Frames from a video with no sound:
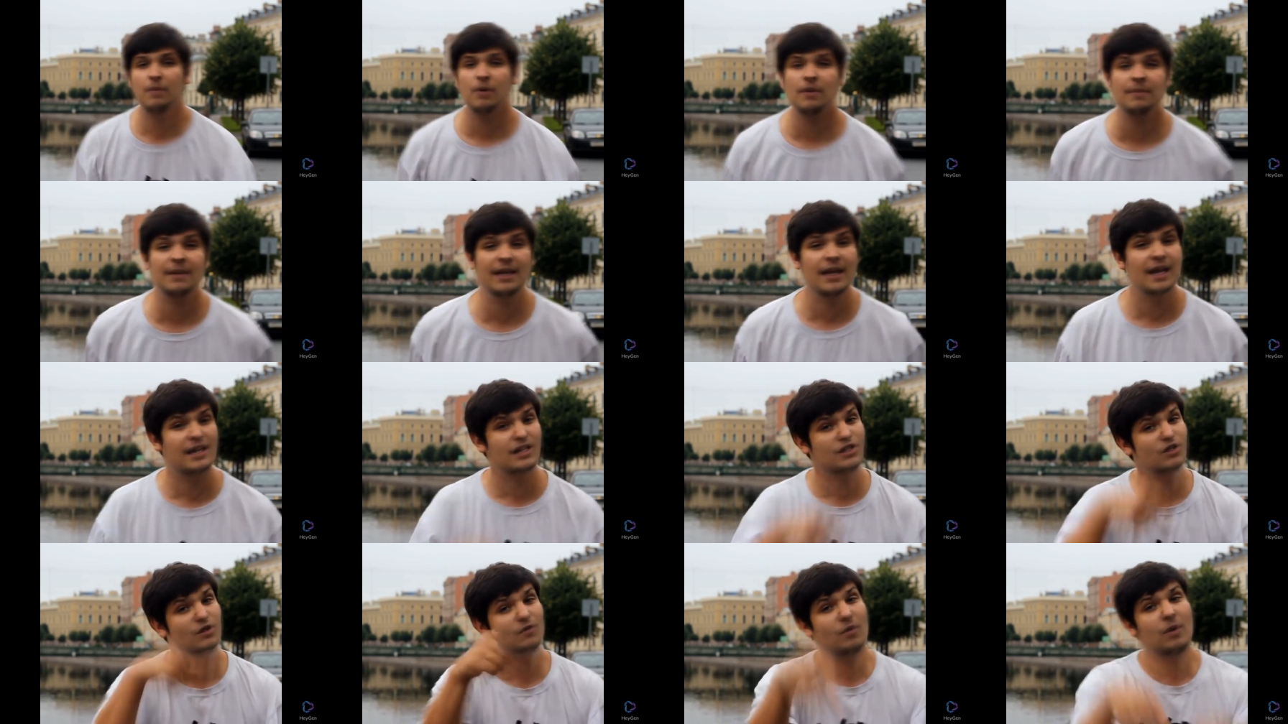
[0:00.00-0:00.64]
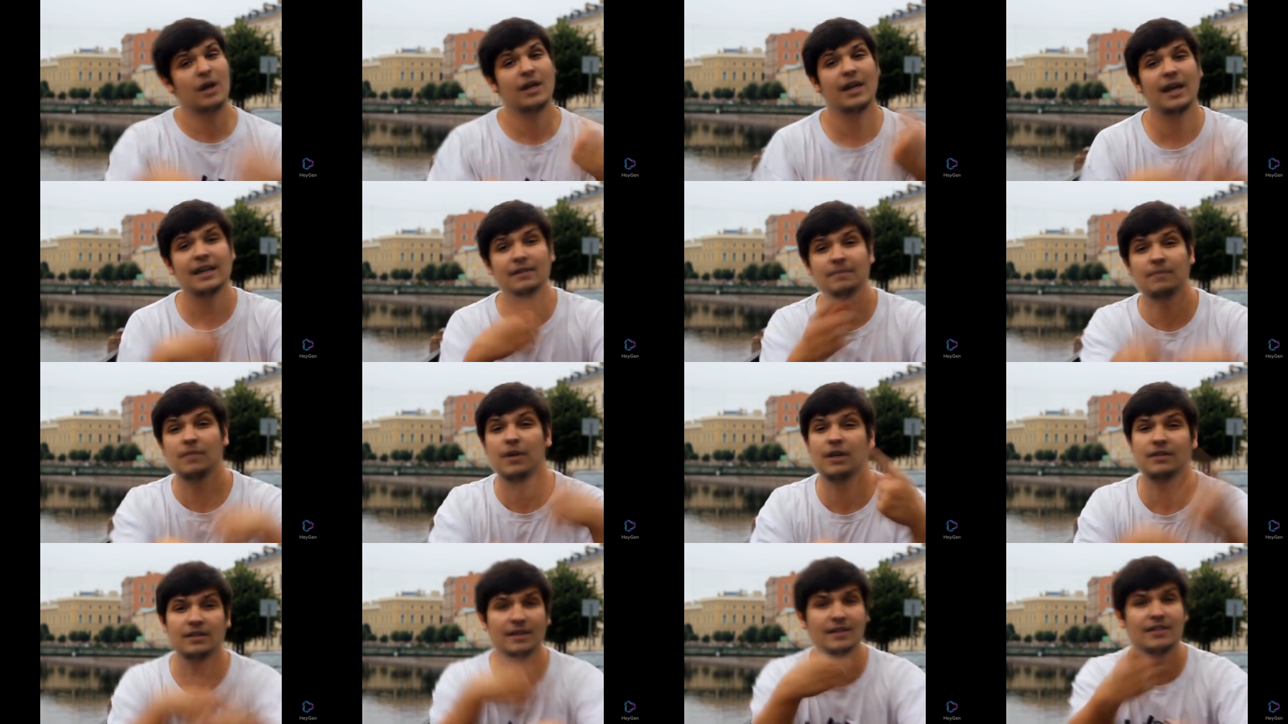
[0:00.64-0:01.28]
will be like your
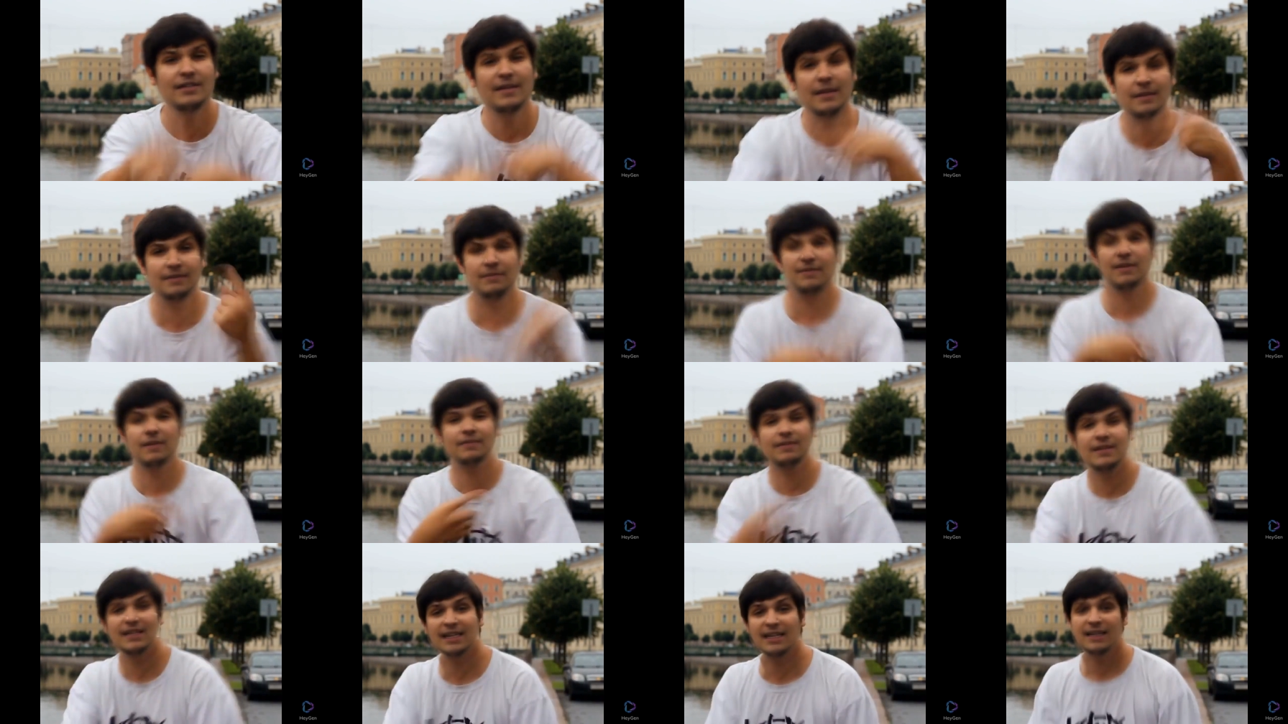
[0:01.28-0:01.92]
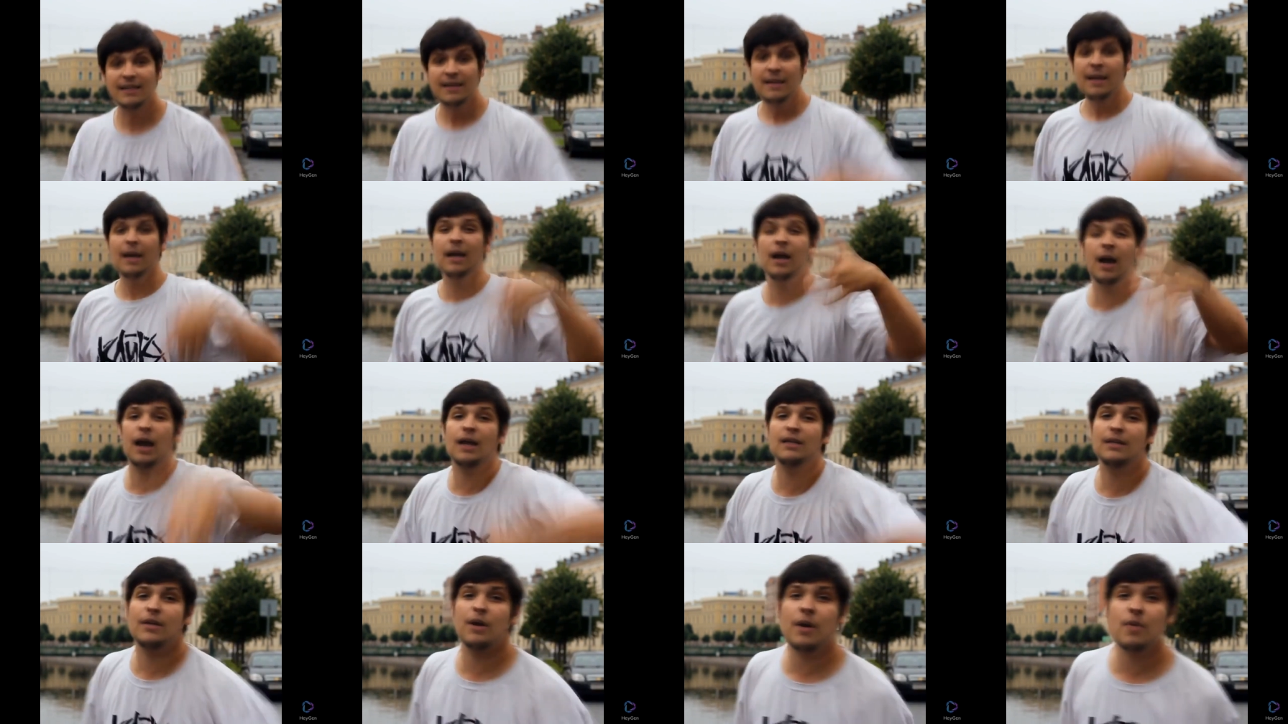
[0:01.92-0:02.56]
one-eyed brothers, 15.
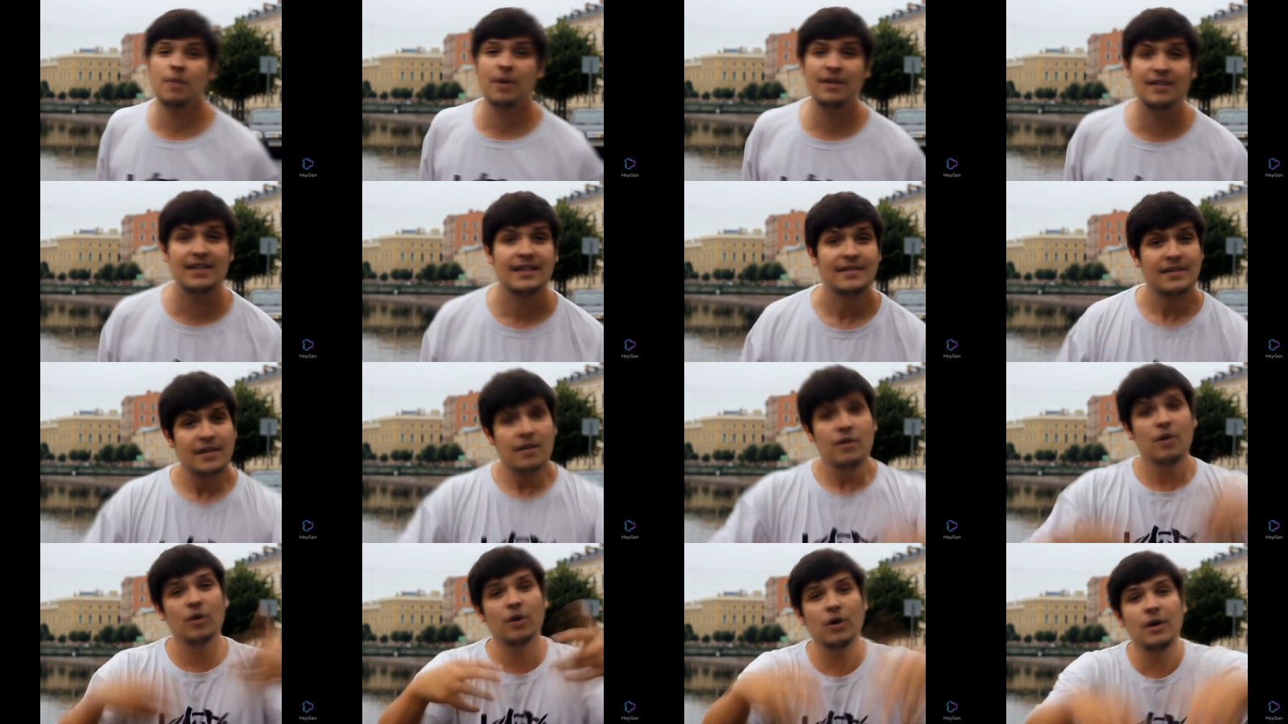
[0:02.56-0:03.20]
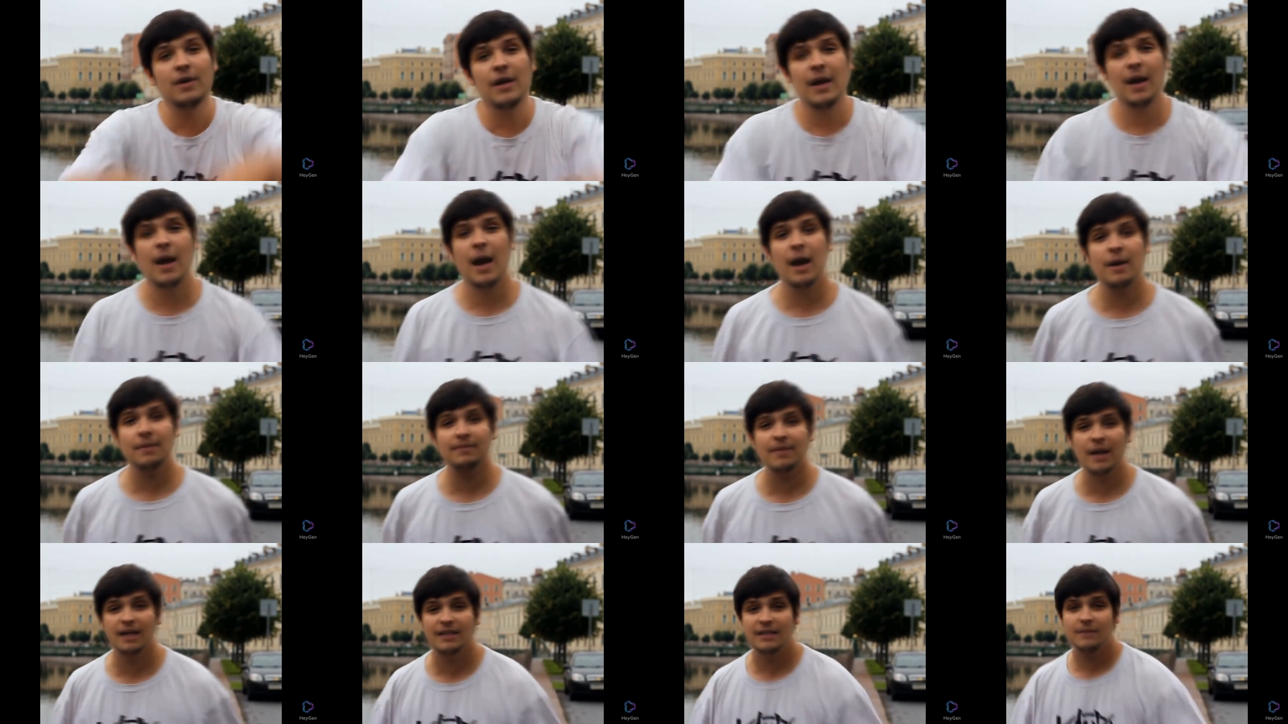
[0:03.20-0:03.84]
I know what's at the core,
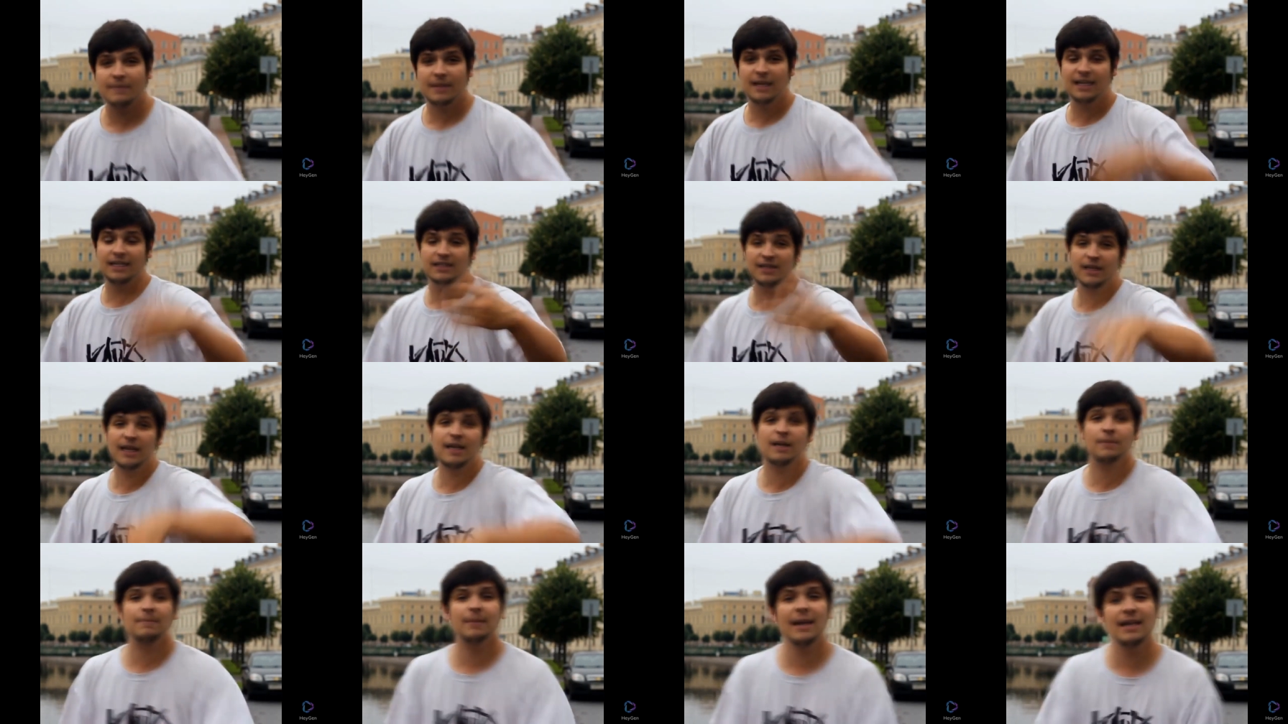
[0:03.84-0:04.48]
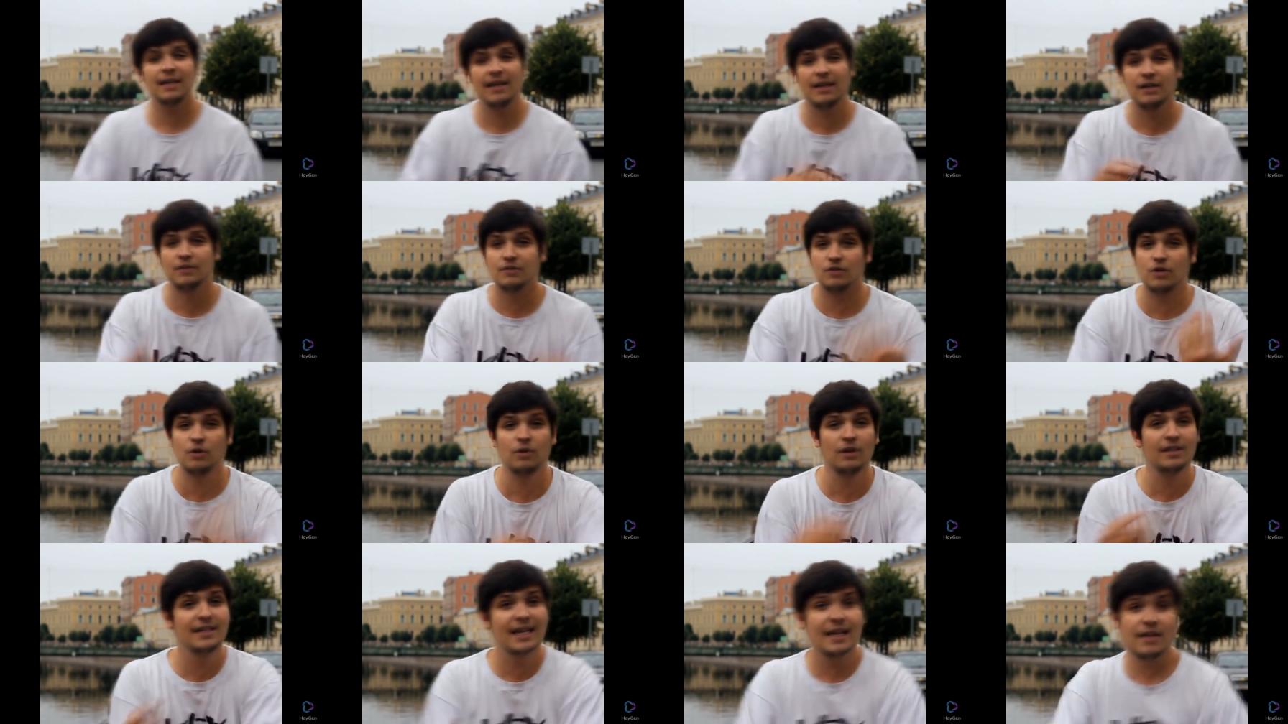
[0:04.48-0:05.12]
I'll find a place like a maiden of
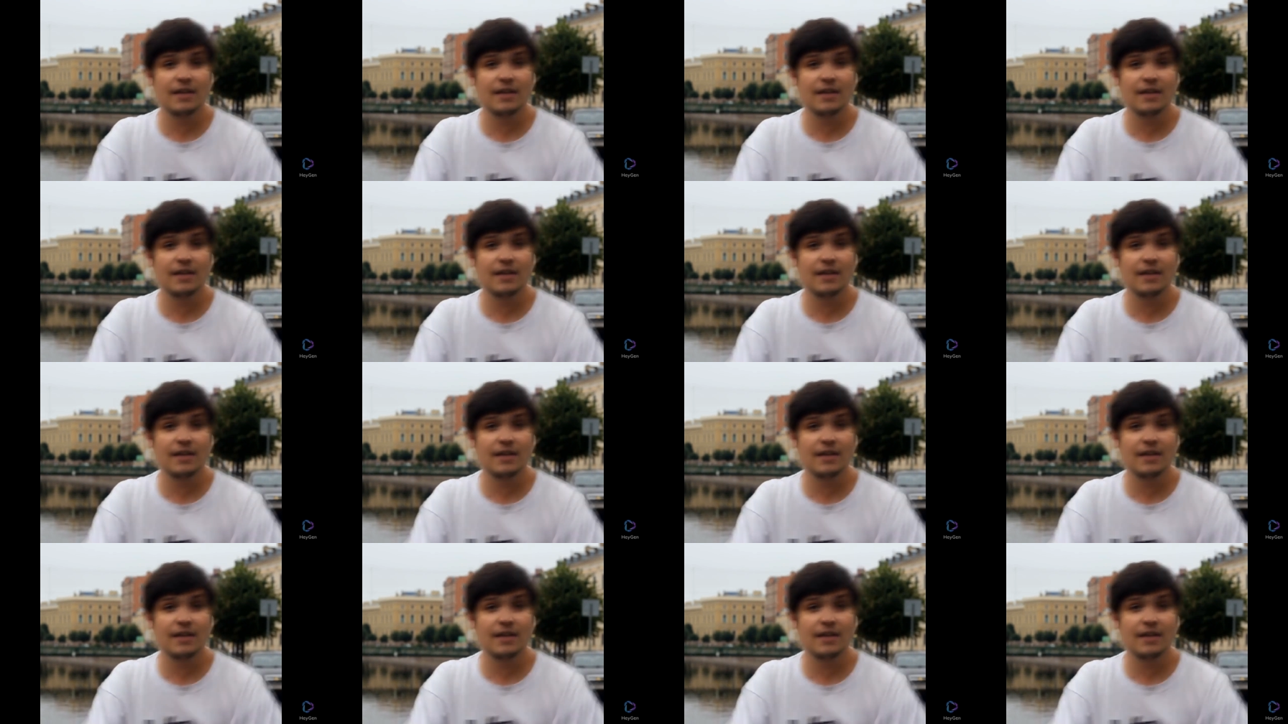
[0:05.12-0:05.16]
ruined